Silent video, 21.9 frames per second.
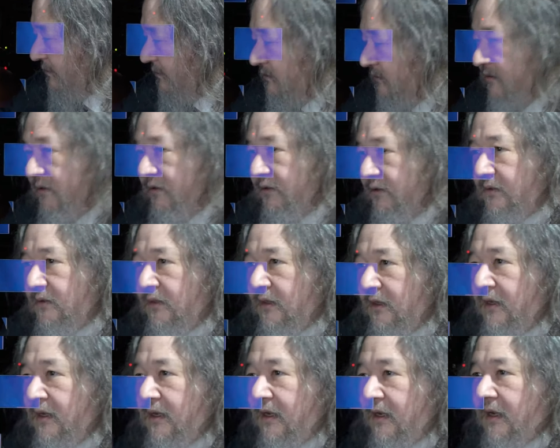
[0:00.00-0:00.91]
do,
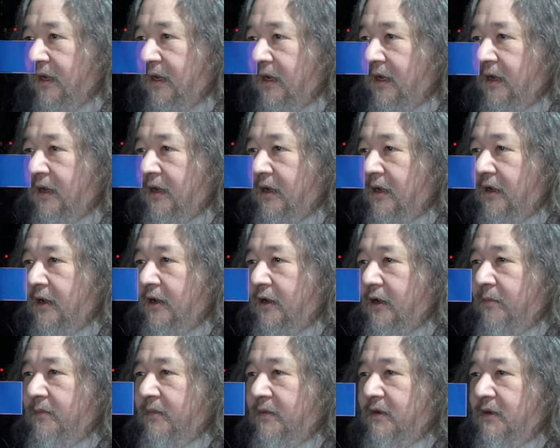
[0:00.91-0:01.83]
uh,
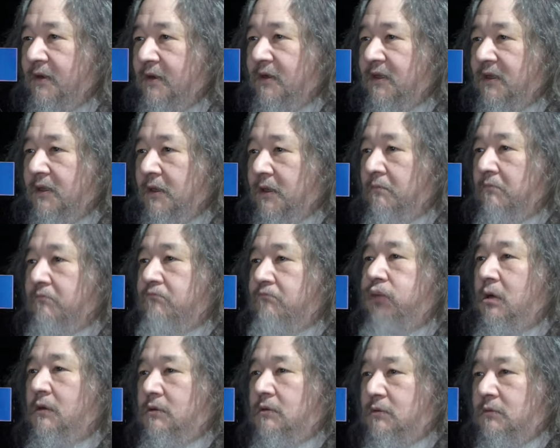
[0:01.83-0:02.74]
um,
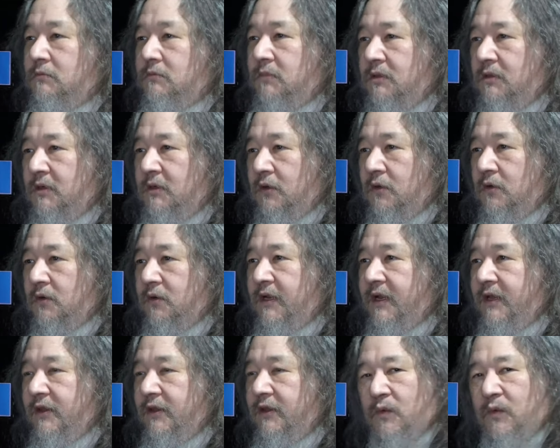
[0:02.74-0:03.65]
boom.
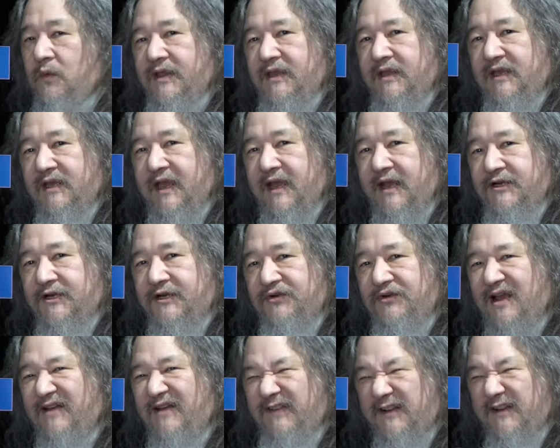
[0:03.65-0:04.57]
Okay, the way the cache
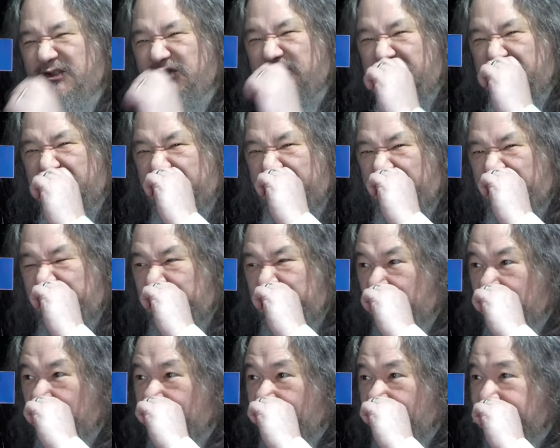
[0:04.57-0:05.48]
traffic stress tester
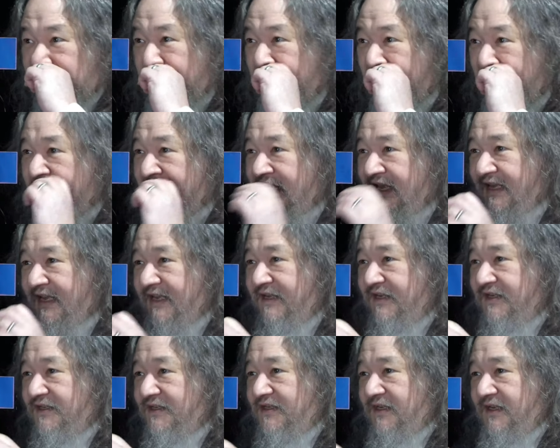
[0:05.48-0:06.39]
works
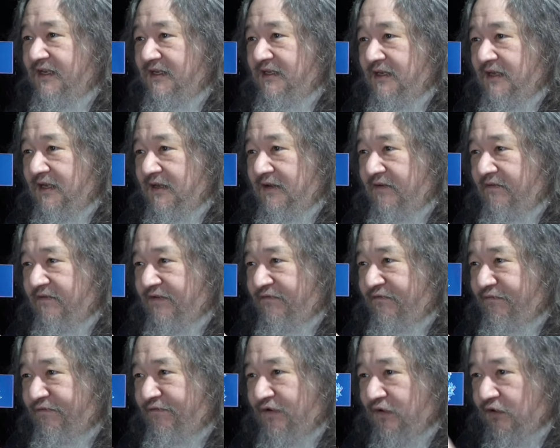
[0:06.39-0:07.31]
is it, it
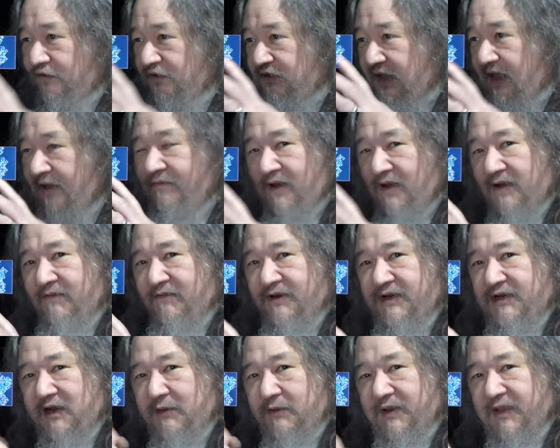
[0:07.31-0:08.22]
fills every
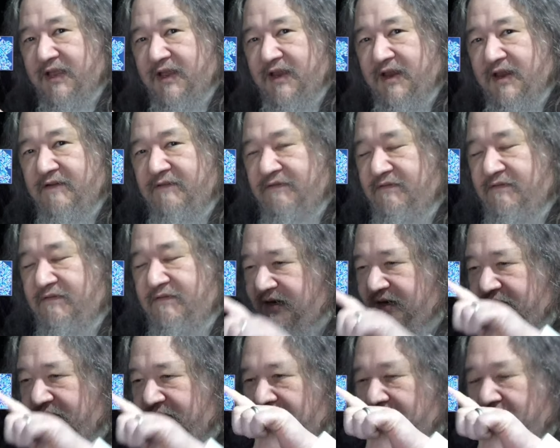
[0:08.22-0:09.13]
time we get an
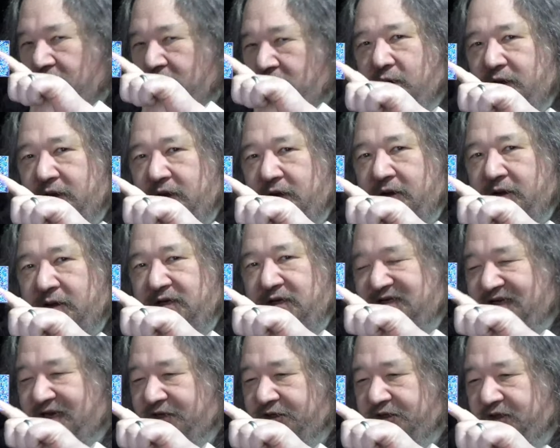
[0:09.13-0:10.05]
event, we
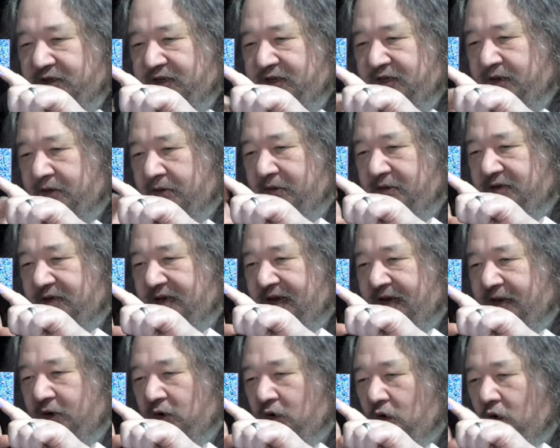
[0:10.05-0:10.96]
essentially
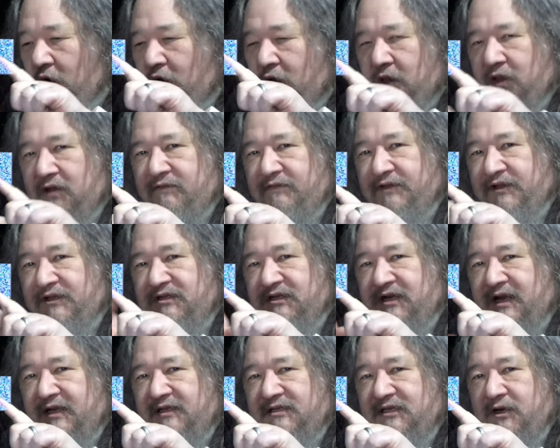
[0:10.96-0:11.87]
take all of the
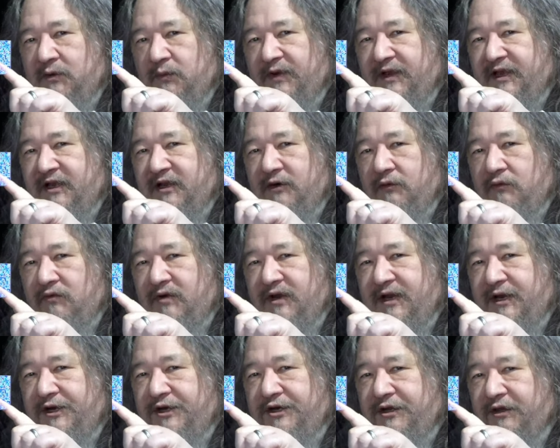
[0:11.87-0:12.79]
sites that we can
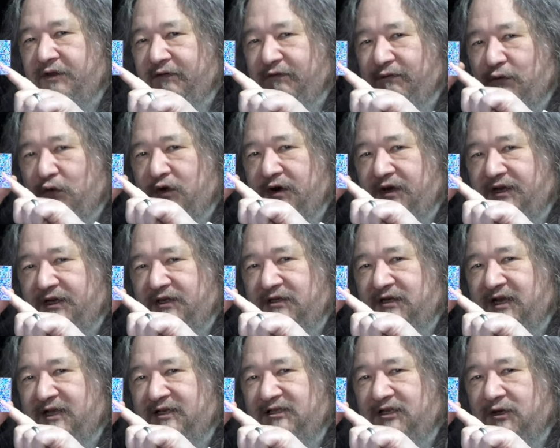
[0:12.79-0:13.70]
reach, the 40
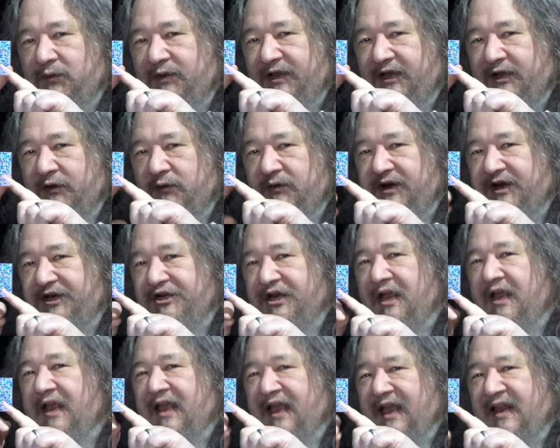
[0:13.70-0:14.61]
sites that we can reach,
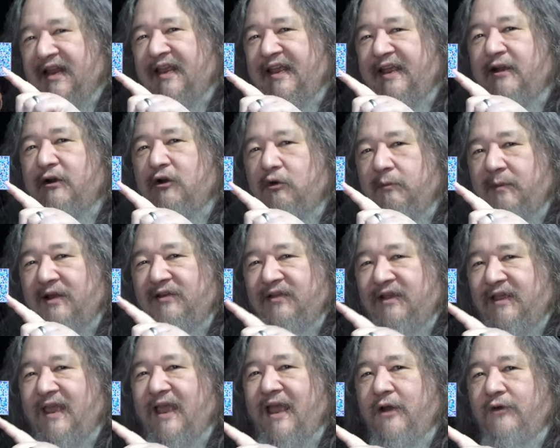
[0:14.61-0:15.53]
and increment a
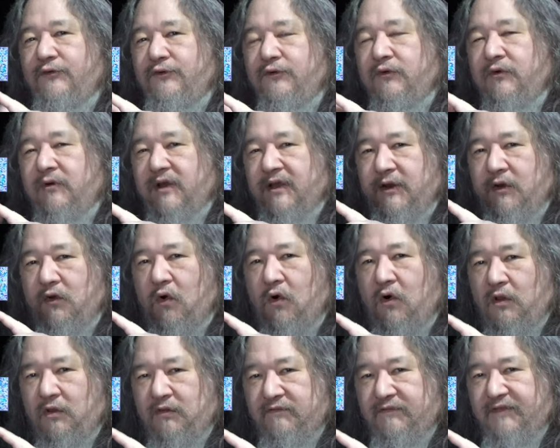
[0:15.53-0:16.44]
counter in
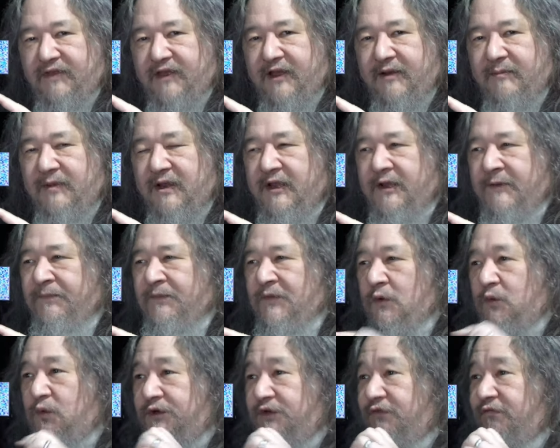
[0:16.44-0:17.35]
all of them,
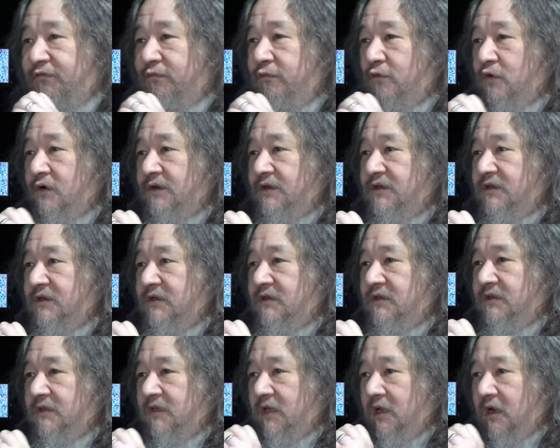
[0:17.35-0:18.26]
which
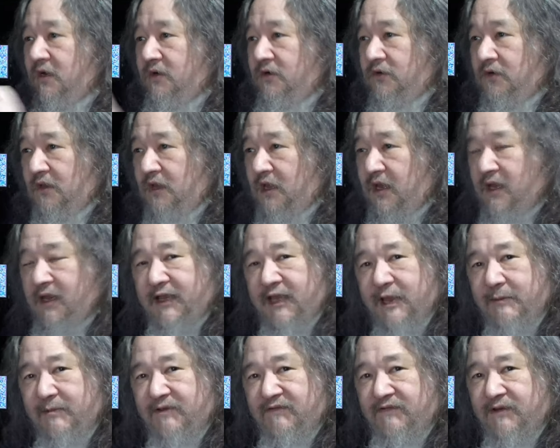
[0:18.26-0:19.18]
forces the underlying
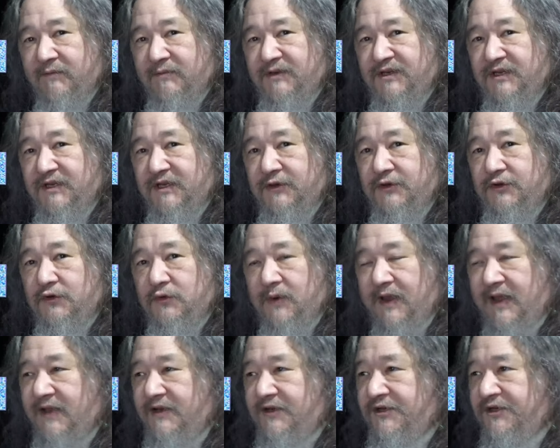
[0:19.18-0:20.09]
MFM T2
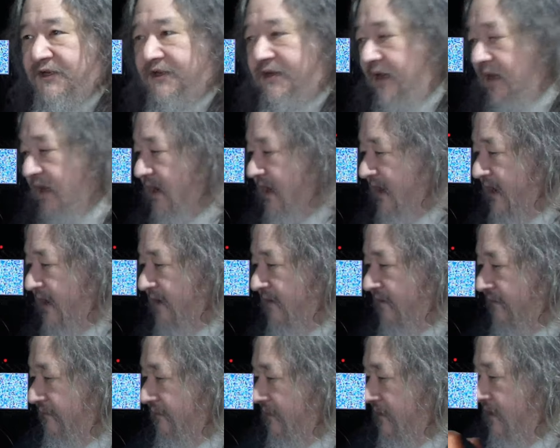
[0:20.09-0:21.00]
engine.
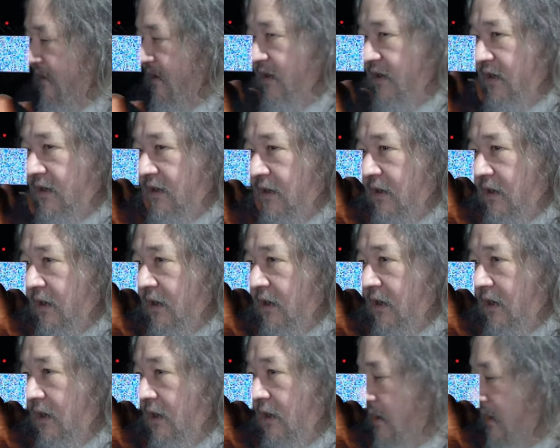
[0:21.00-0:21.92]
If the
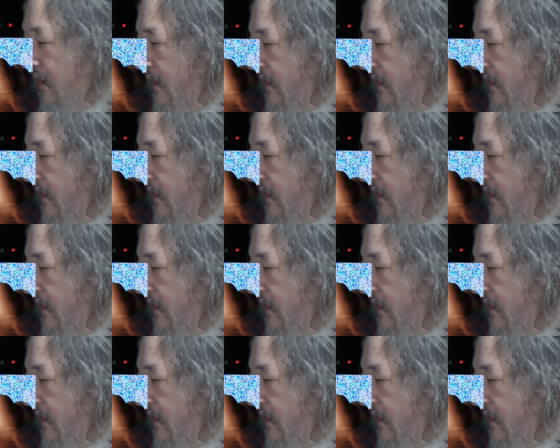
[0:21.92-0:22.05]
uh,